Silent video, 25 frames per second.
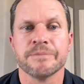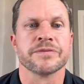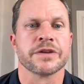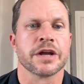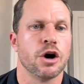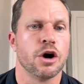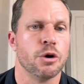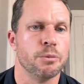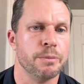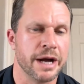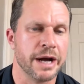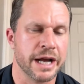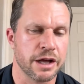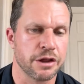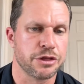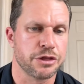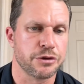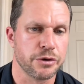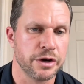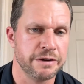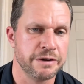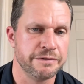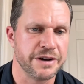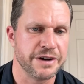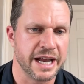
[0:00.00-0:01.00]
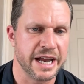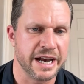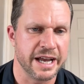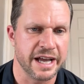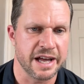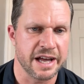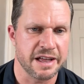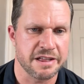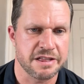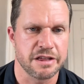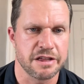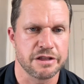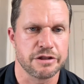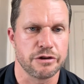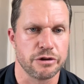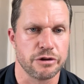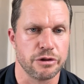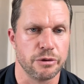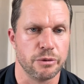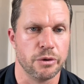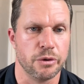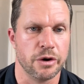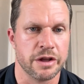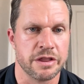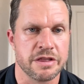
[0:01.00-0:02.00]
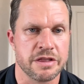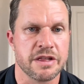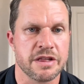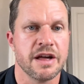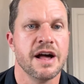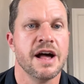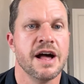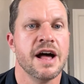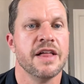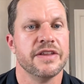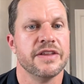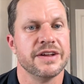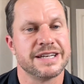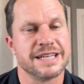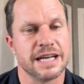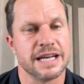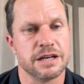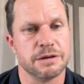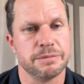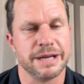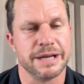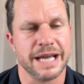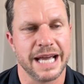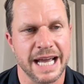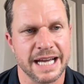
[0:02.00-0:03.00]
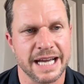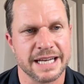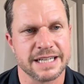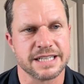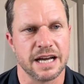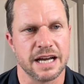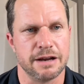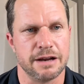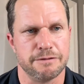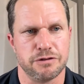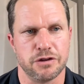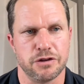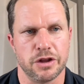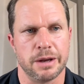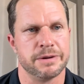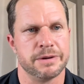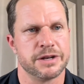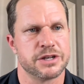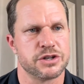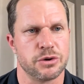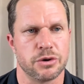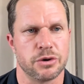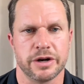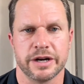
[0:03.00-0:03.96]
Omega-3 fatty acids are the ones that tend to be anti-inflammatory.